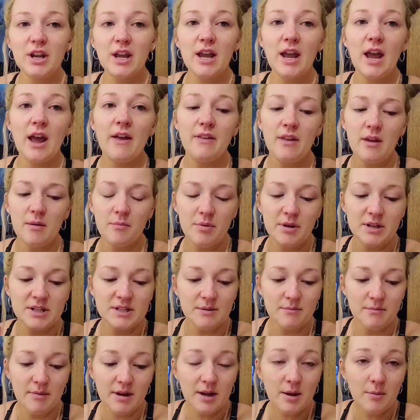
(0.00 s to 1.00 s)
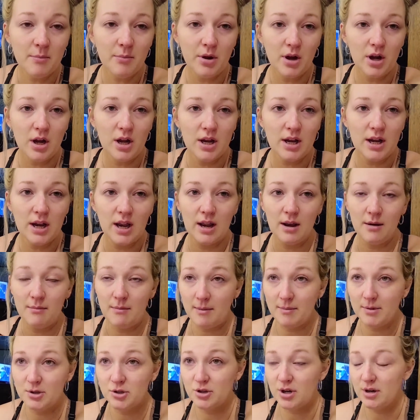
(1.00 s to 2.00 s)
it and then put some makeup on and
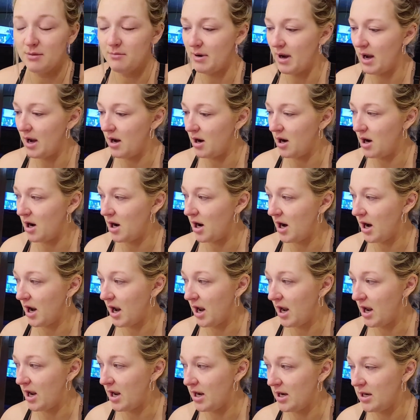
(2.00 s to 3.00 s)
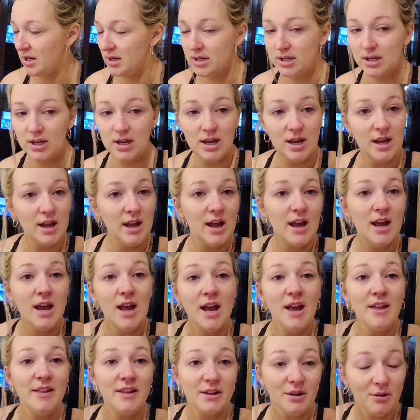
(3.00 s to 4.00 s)
maybe straighten my hair and
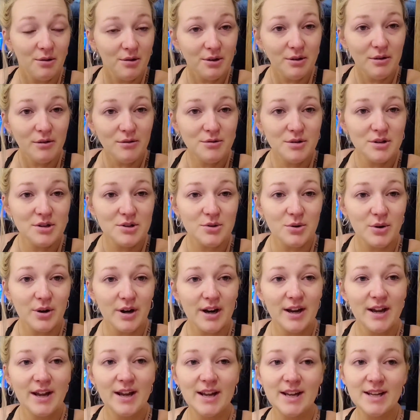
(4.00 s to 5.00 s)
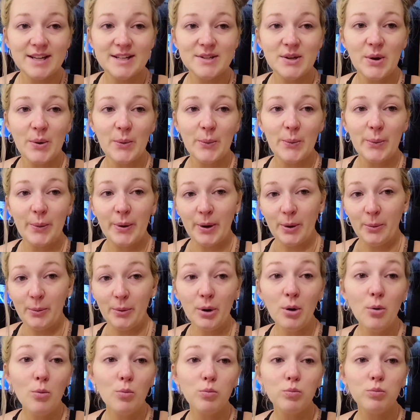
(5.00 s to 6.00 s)
then go to the grocery store. So here we
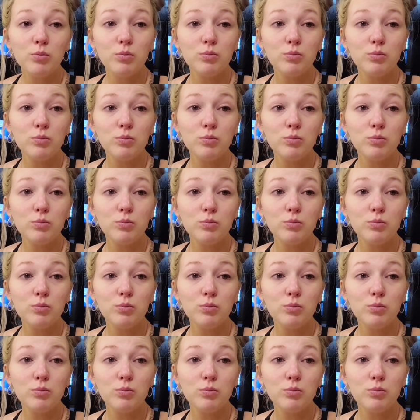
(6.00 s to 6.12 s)
go.